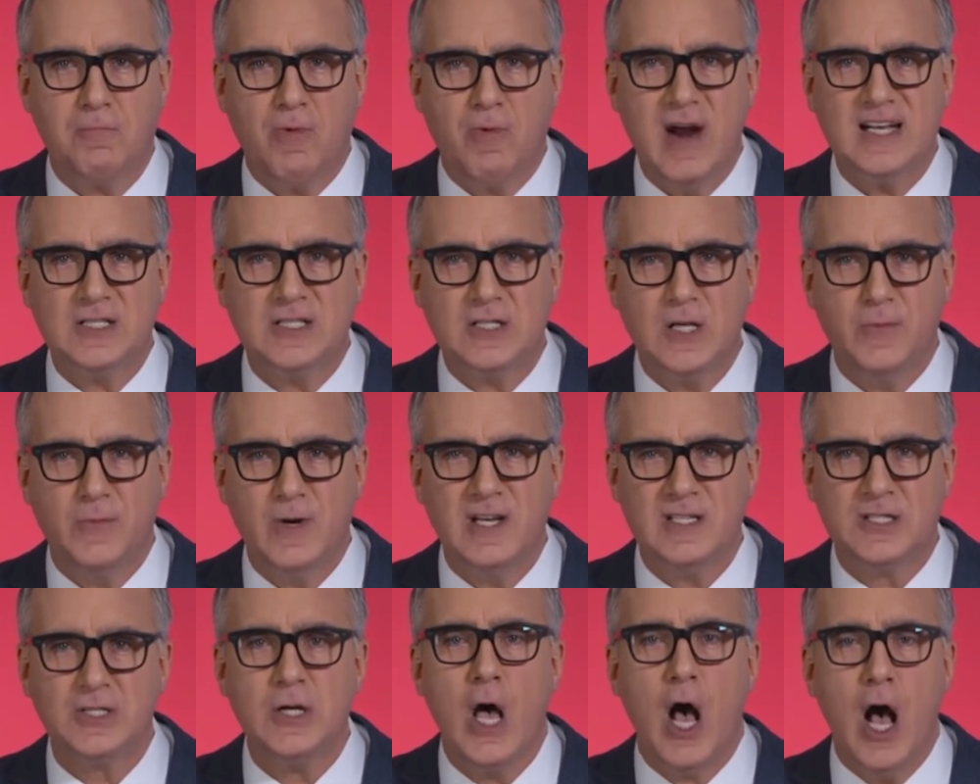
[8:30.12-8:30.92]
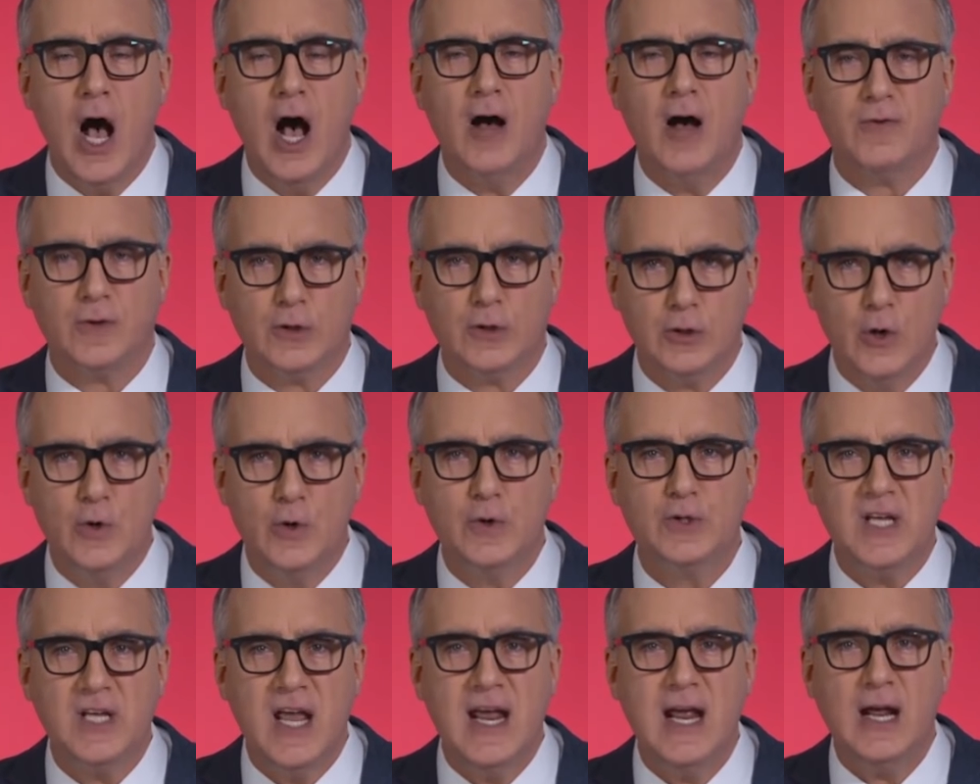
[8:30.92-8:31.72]
the precipice of
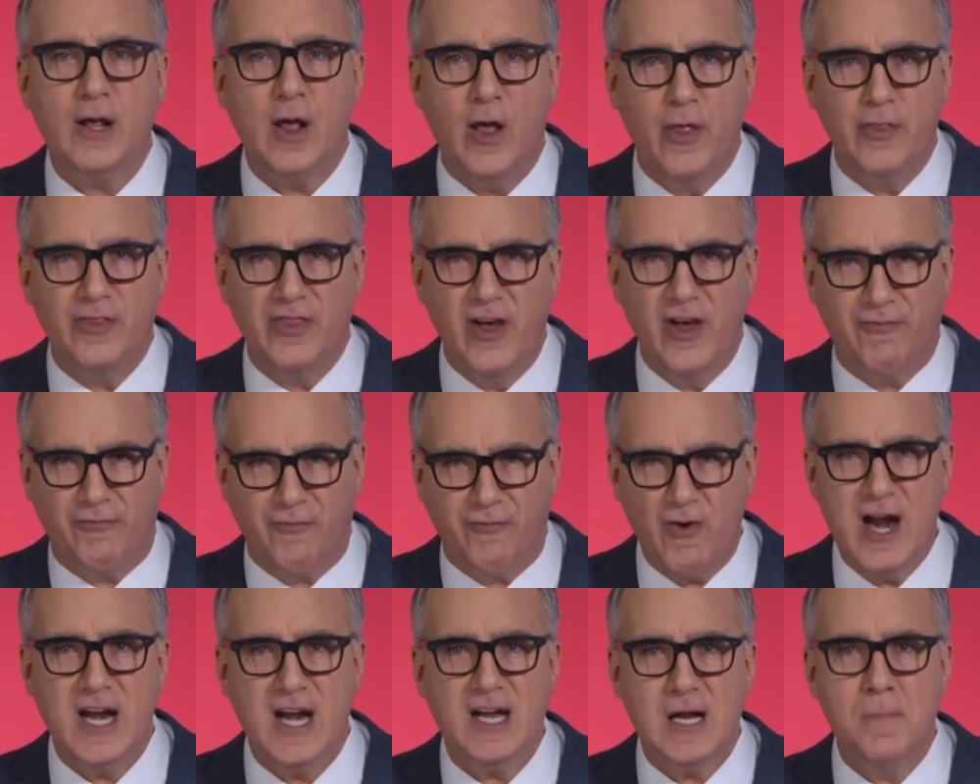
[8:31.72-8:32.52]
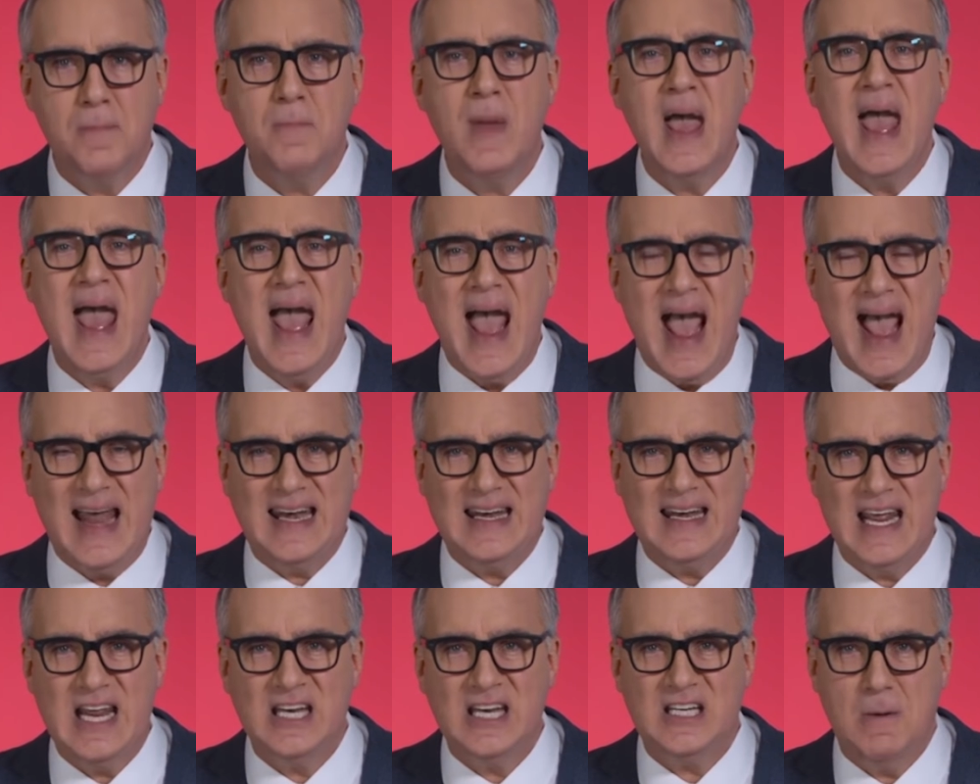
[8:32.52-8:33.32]
losing the freedom
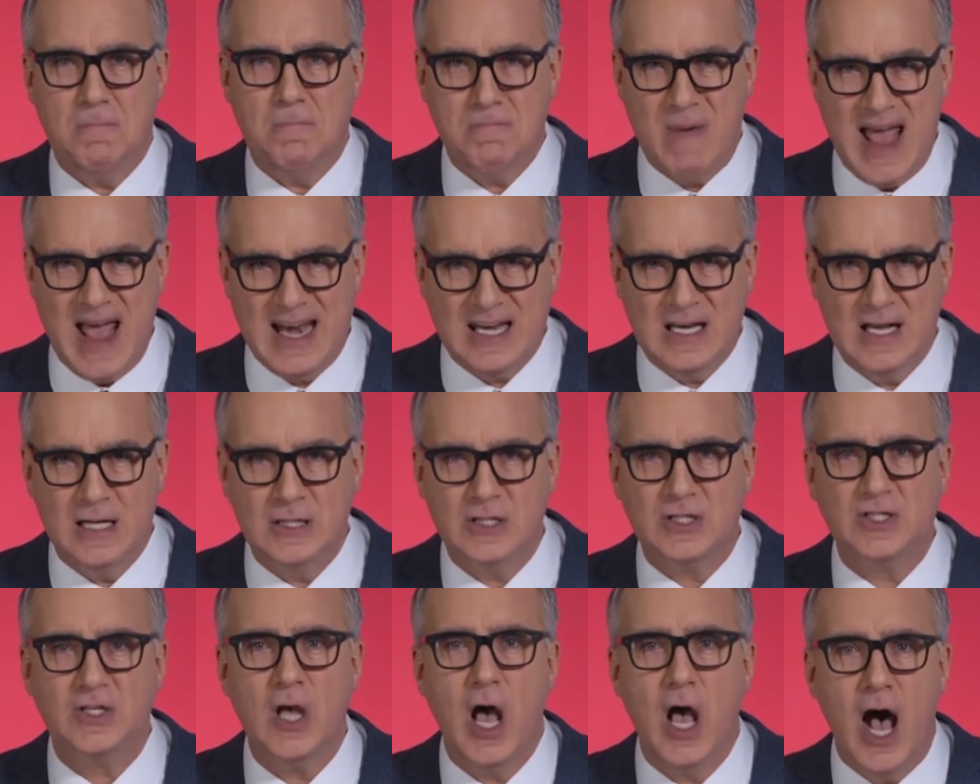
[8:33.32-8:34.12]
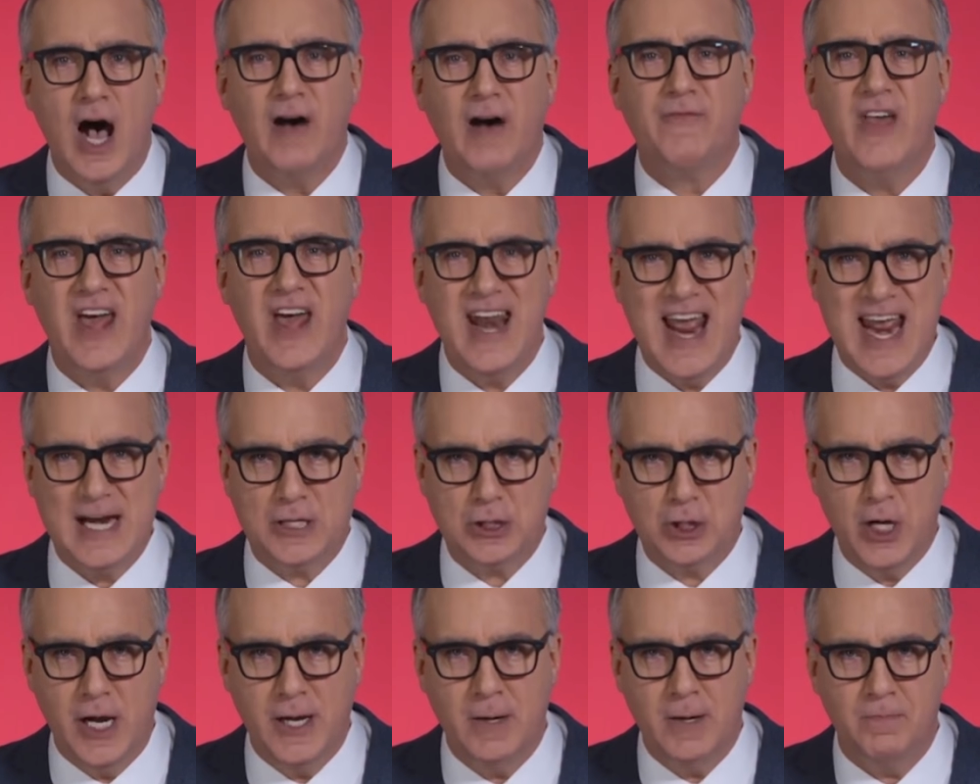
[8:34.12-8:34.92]
and independence of the
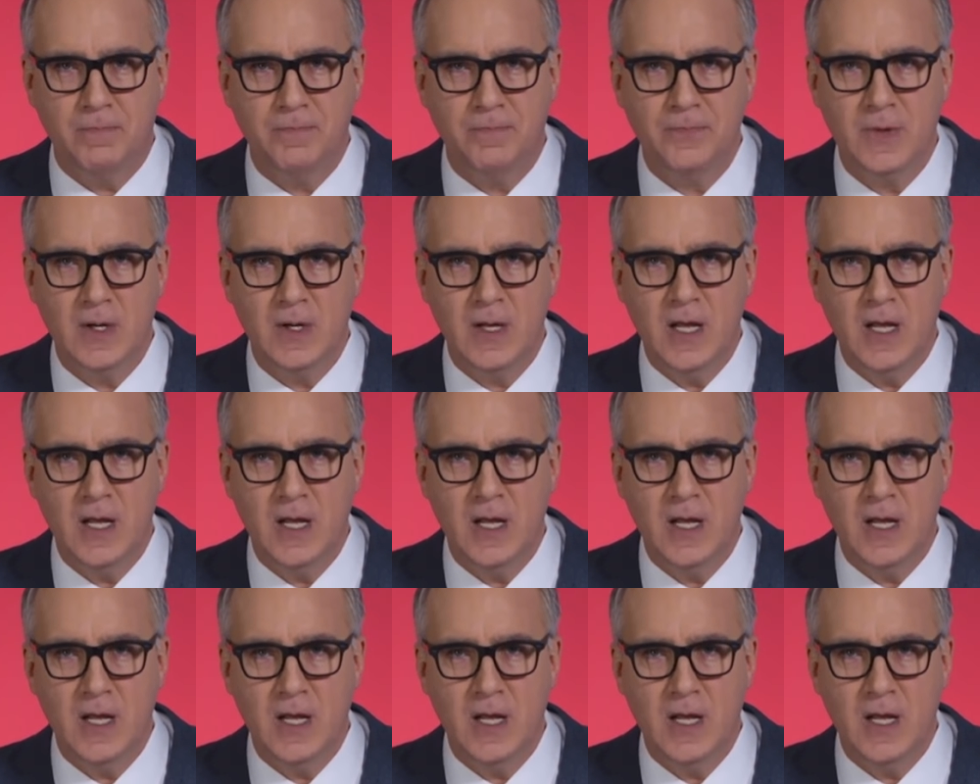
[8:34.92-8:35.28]
nation.